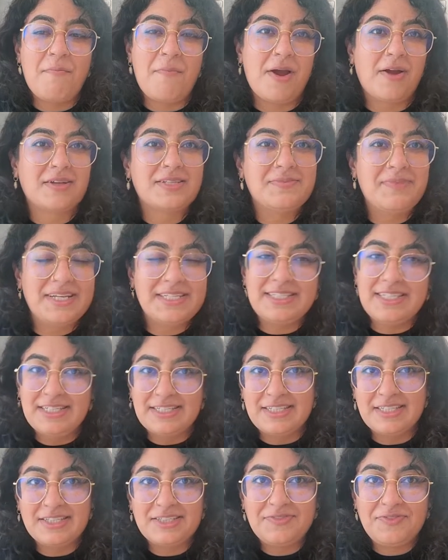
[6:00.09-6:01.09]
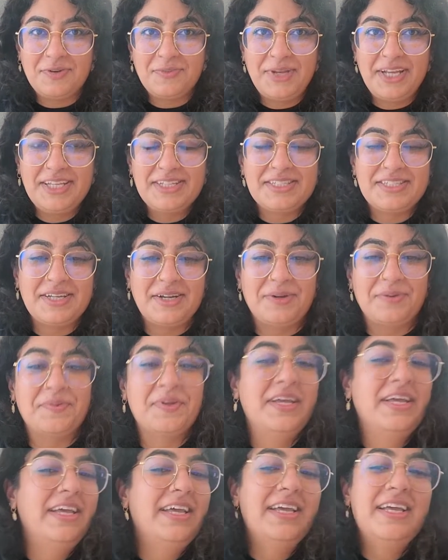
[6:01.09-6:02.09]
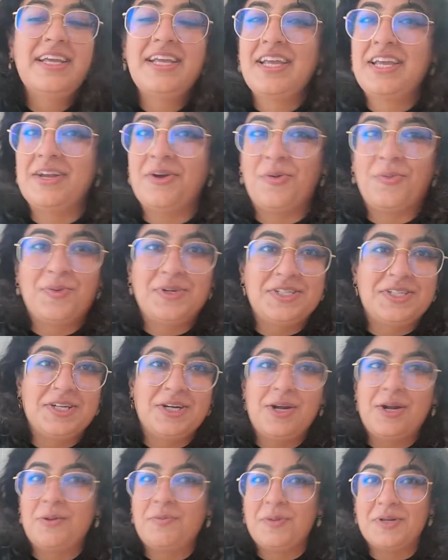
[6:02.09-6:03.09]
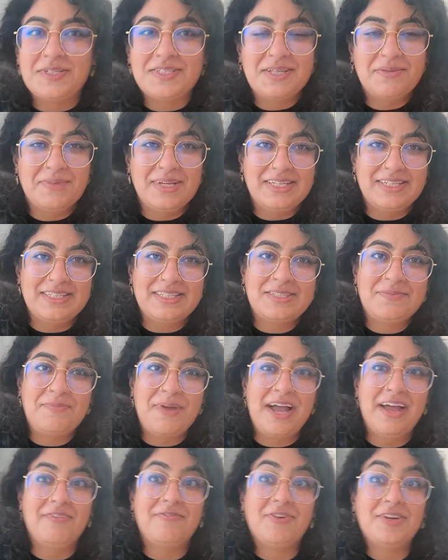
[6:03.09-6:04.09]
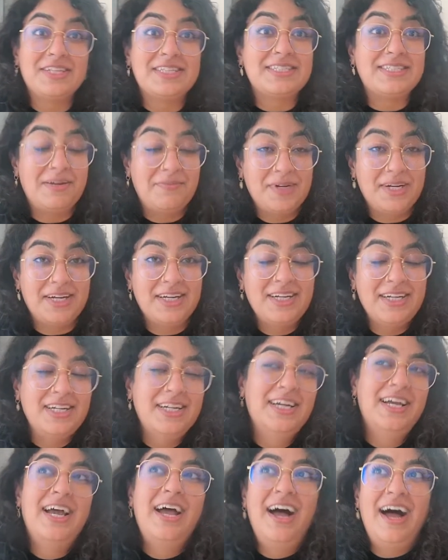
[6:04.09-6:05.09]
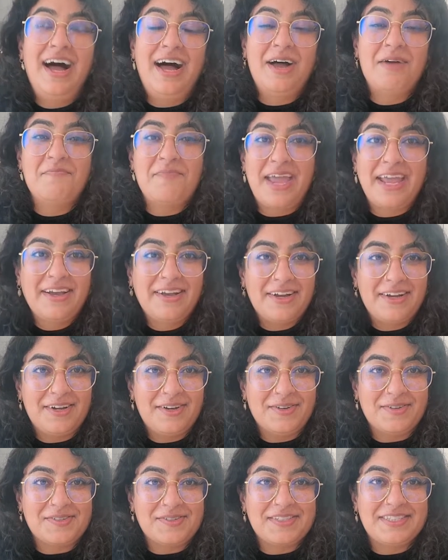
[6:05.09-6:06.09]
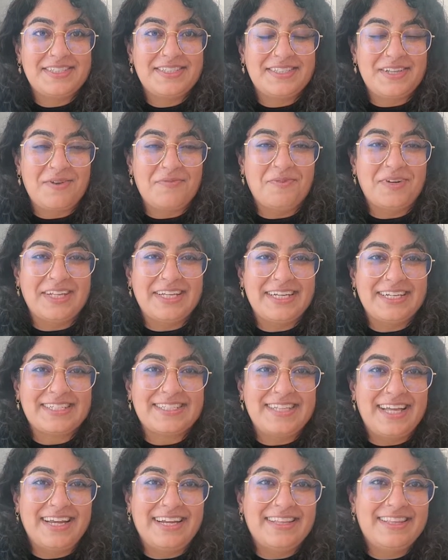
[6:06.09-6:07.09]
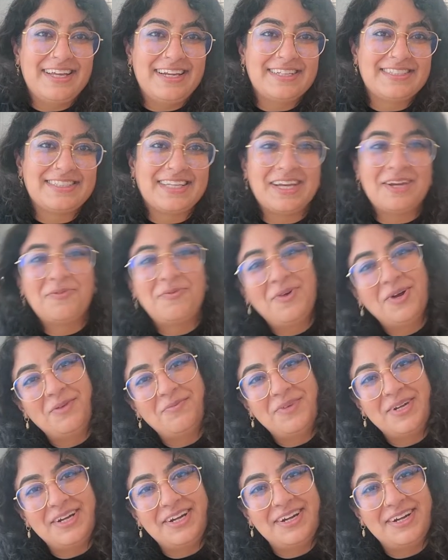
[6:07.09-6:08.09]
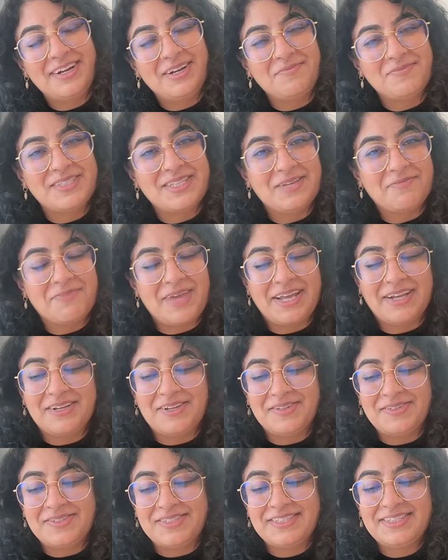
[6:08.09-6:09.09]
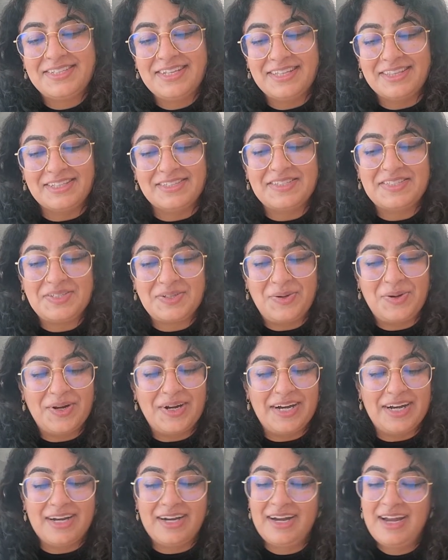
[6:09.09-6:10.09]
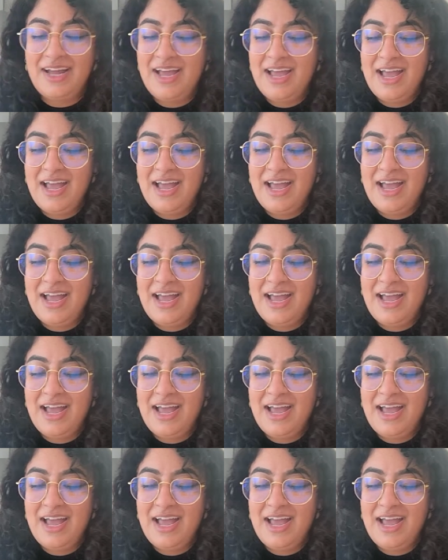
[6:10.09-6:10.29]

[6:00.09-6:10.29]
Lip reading: marks my seasons for me, so winter, persimmons, but for the summer, mangoes. So I'm really excited that it's getting warmer and I'm seeing mangoes in the store.